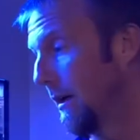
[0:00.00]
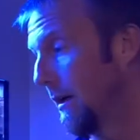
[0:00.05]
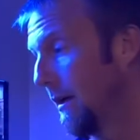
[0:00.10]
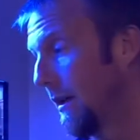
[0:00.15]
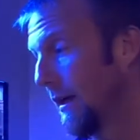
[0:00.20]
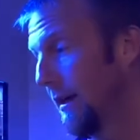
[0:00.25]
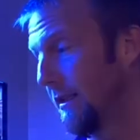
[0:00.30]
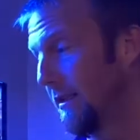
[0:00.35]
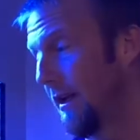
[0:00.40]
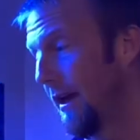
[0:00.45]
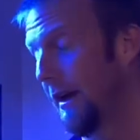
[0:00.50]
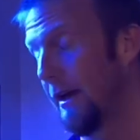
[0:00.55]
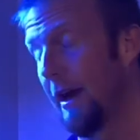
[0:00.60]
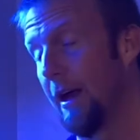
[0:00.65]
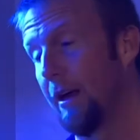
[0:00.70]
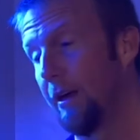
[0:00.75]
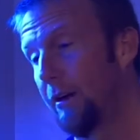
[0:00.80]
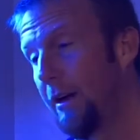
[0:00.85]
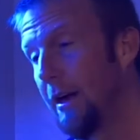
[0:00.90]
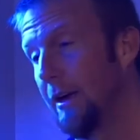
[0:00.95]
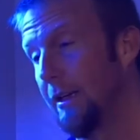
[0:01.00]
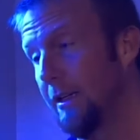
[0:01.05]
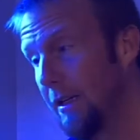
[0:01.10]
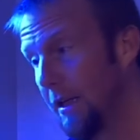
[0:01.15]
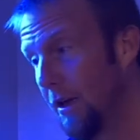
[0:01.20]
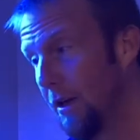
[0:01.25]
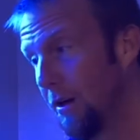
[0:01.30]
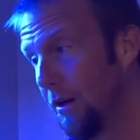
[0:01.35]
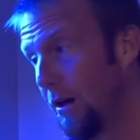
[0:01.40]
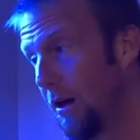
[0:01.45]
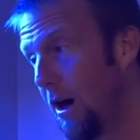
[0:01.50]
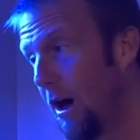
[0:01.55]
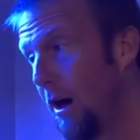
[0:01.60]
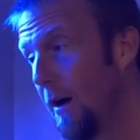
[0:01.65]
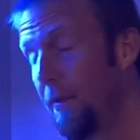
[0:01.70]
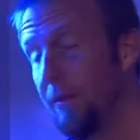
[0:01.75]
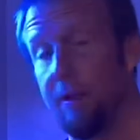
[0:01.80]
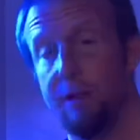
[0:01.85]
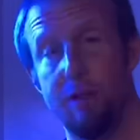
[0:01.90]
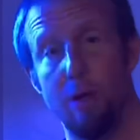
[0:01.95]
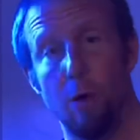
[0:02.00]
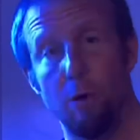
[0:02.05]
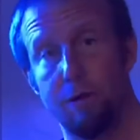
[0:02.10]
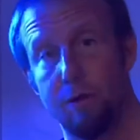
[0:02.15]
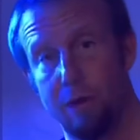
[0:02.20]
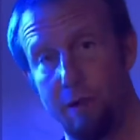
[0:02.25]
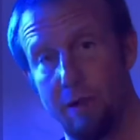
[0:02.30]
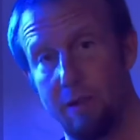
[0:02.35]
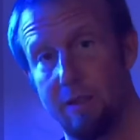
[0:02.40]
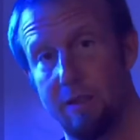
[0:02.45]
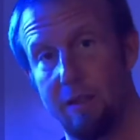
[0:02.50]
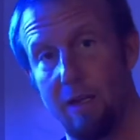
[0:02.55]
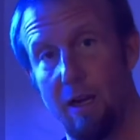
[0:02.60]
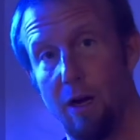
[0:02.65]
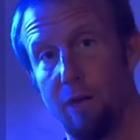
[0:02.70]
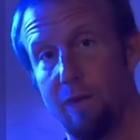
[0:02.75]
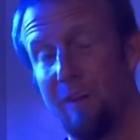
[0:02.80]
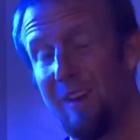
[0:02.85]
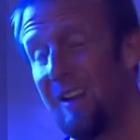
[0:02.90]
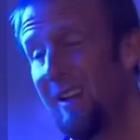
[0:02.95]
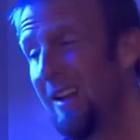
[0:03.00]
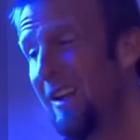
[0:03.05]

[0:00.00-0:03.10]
like I said, I got a great deal on the doser itself.